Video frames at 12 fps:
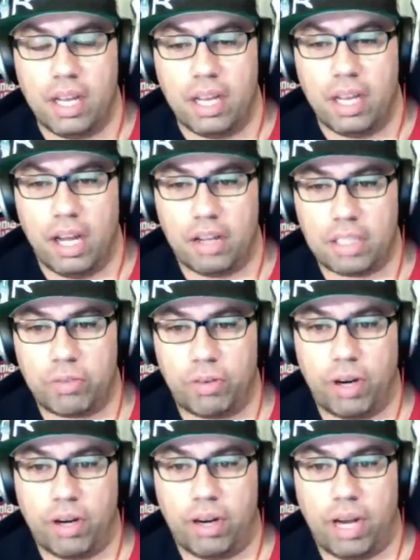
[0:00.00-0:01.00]

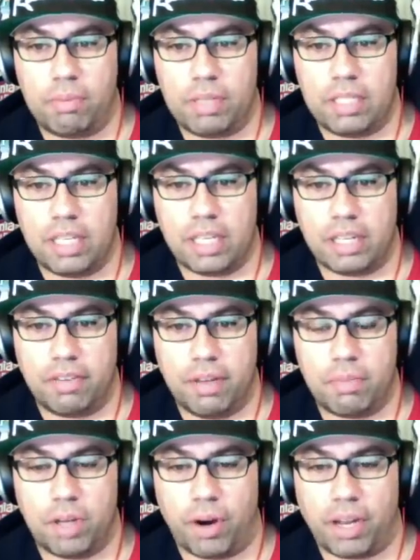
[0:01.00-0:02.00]
Elsewhere, I'm just sick of him
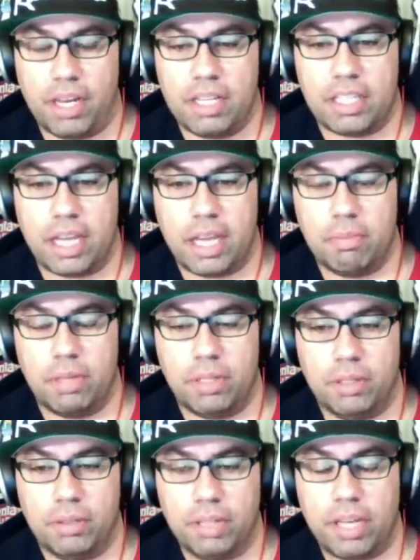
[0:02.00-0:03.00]
targeting the same
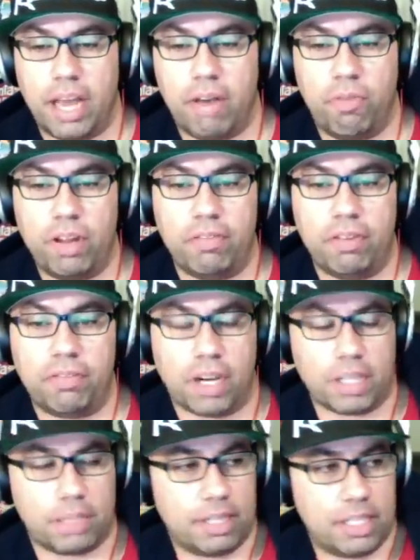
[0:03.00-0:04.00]
old. Yeah, we we've
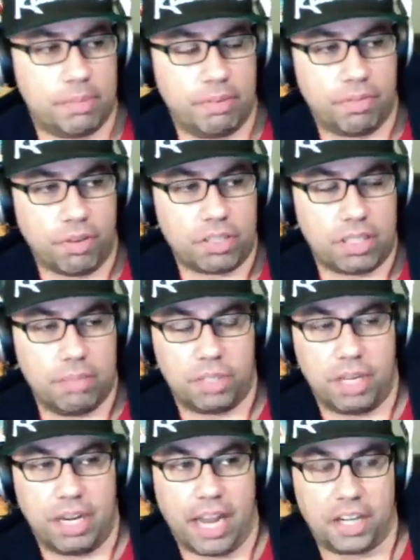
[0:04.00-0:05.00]
talked about this before, Slim
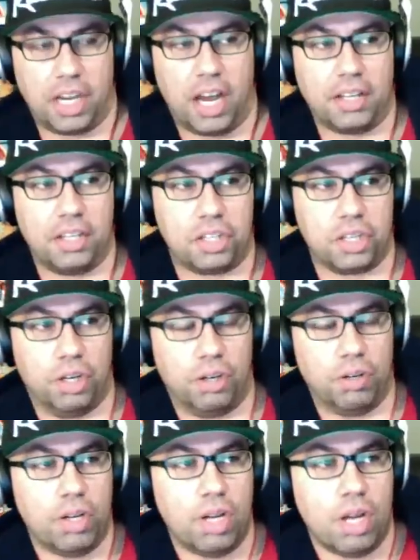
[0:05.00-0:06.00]
Shady, actually on the show,
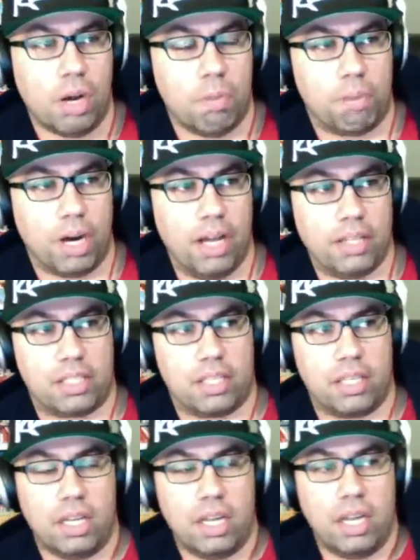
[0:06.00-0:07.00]

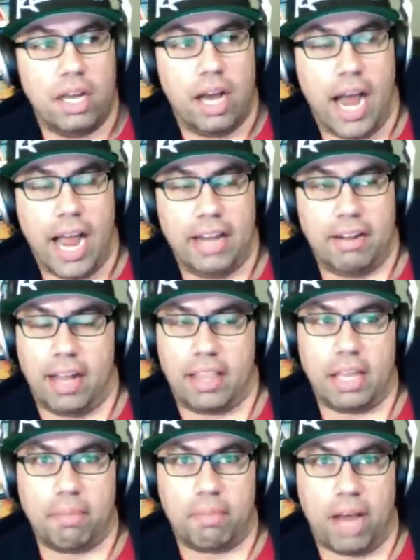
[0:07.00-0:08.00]
but I I
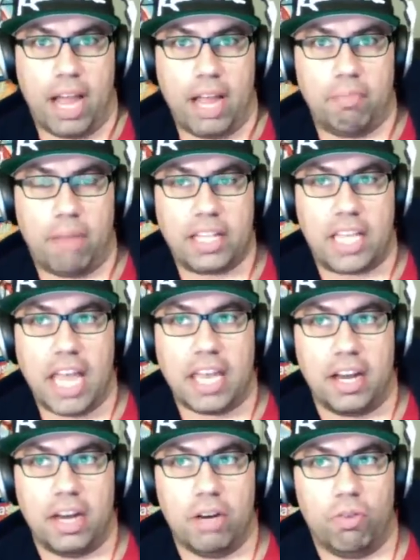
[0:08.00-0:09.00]
think my my take
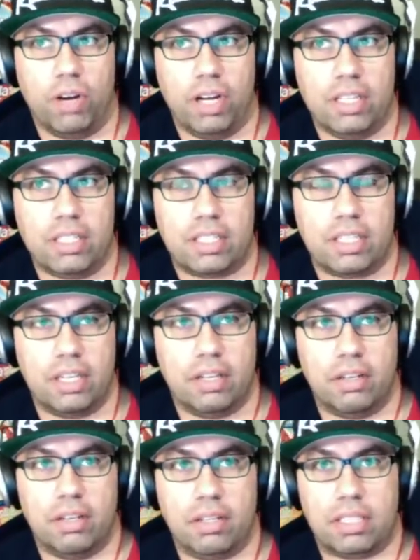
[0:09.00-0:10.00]
on it was
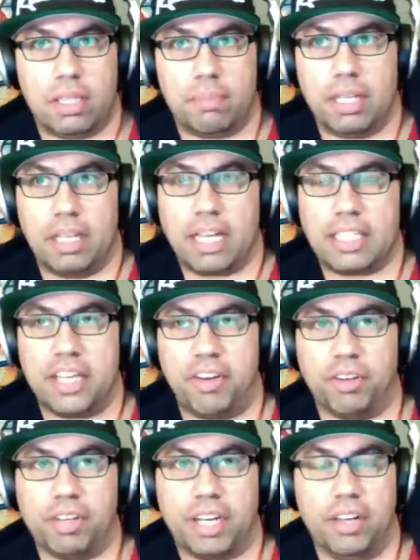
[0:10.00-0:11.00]
something like
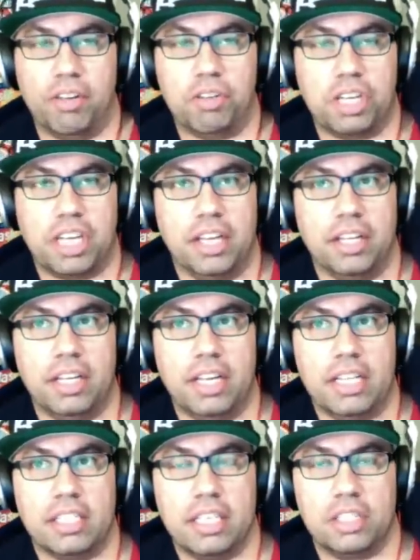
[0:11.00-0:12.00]
serial killers, you kill it and
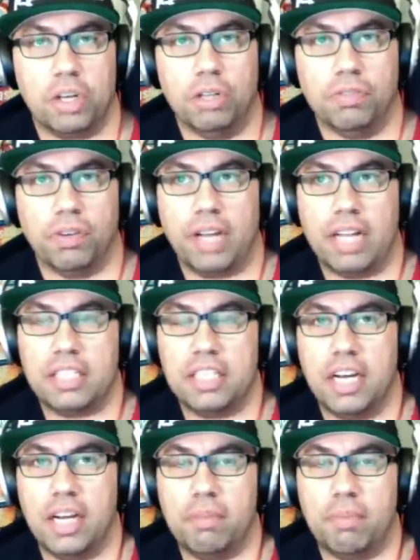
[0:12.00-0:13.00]
it's it's over and that's
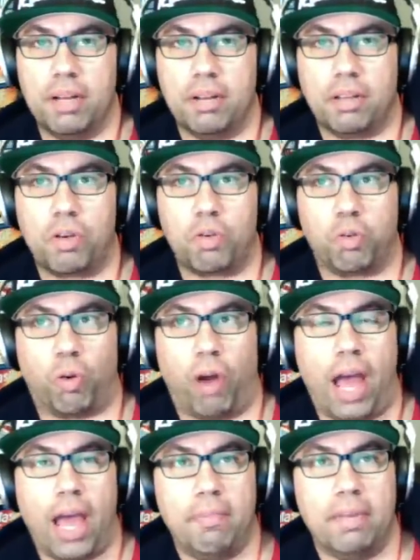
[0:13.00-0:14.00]
done. But
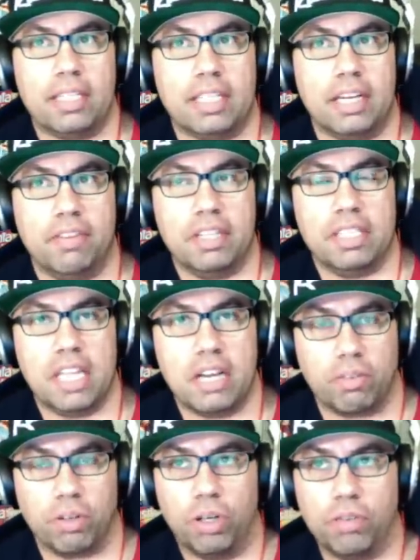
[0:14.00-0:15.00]
crime in itself is
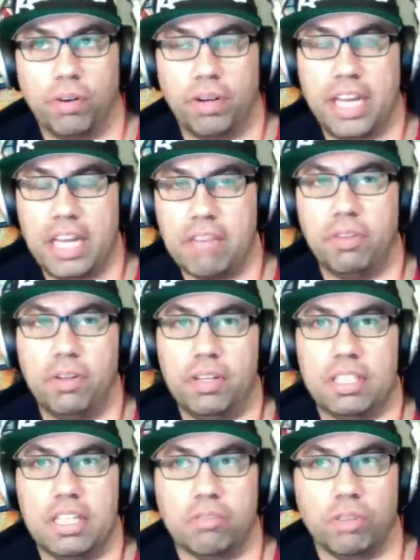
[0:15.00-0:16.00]
never over, and evil is
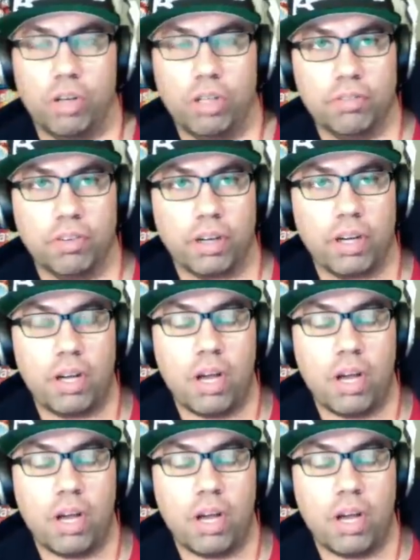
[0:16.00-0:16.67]
never over.